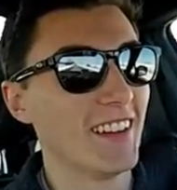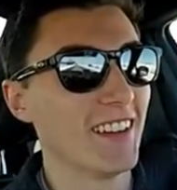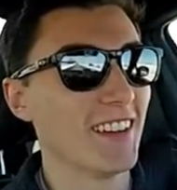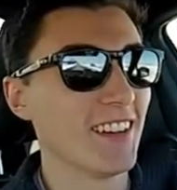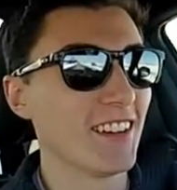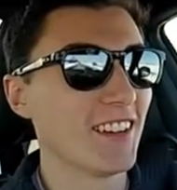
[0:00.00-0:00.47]

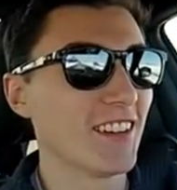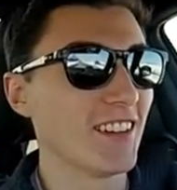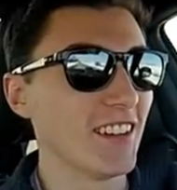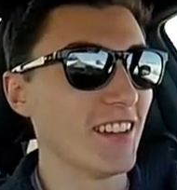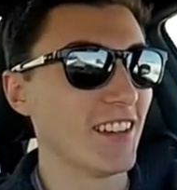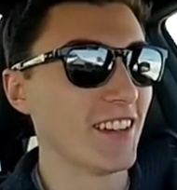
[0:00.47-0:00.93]

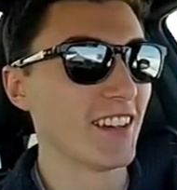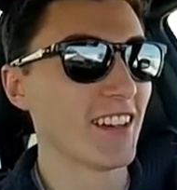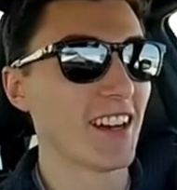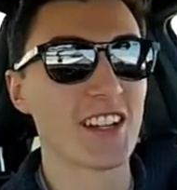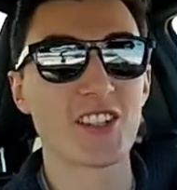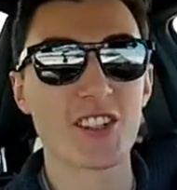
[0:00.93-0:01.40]

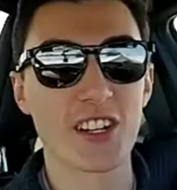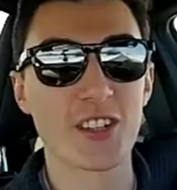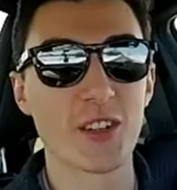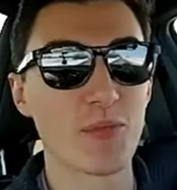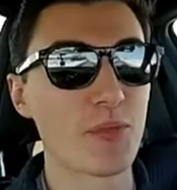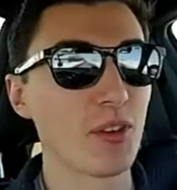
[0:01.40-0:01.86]
oh, I tried to
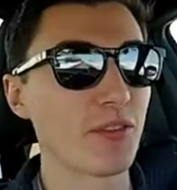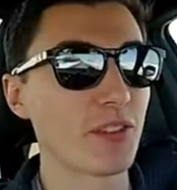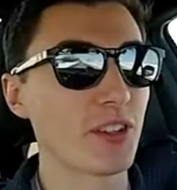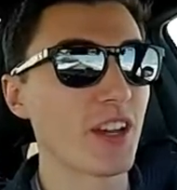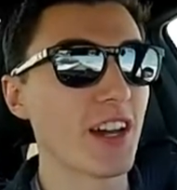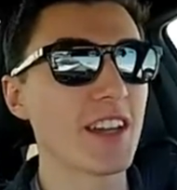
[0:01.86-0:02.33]
do a pull
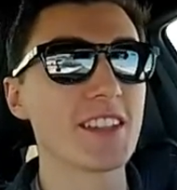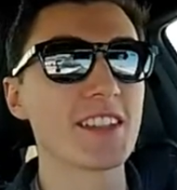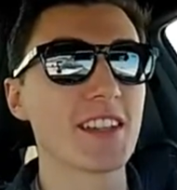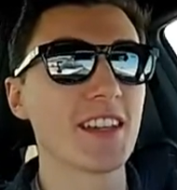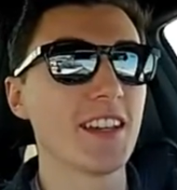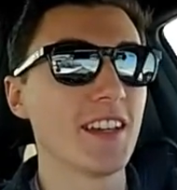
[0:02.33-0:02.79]
for you
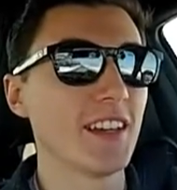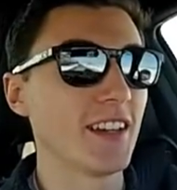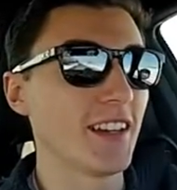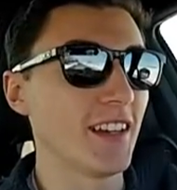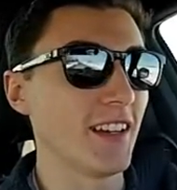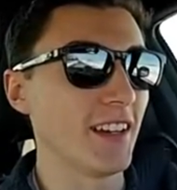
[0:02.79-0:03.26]
guys
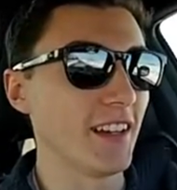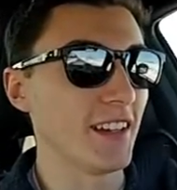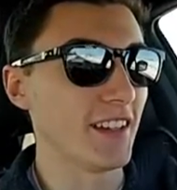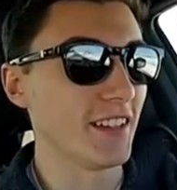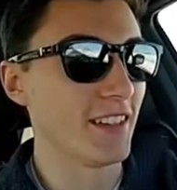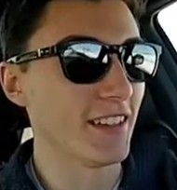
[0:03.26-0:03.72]

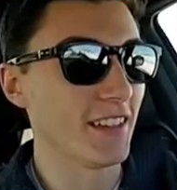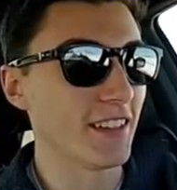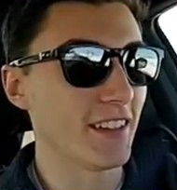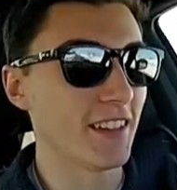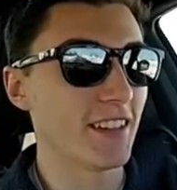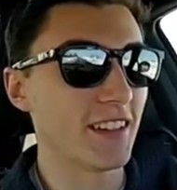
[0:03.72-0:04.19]
and
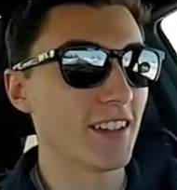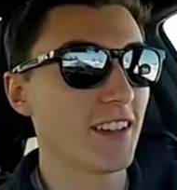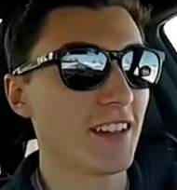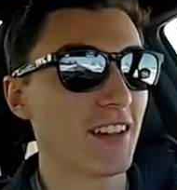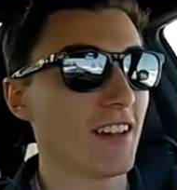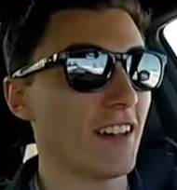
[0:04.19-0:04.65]

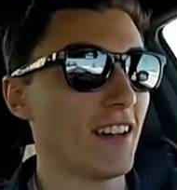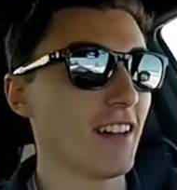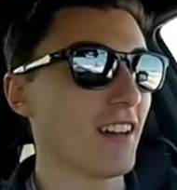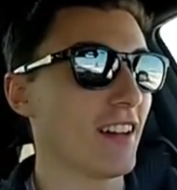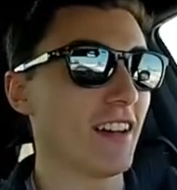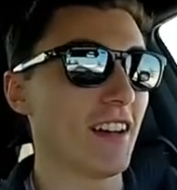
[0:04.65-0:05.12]

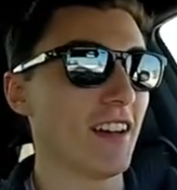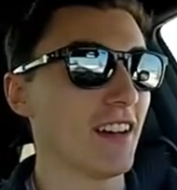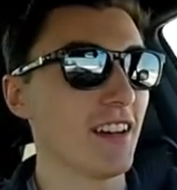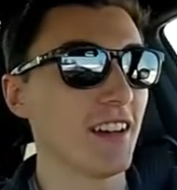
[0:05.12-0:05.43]
uh,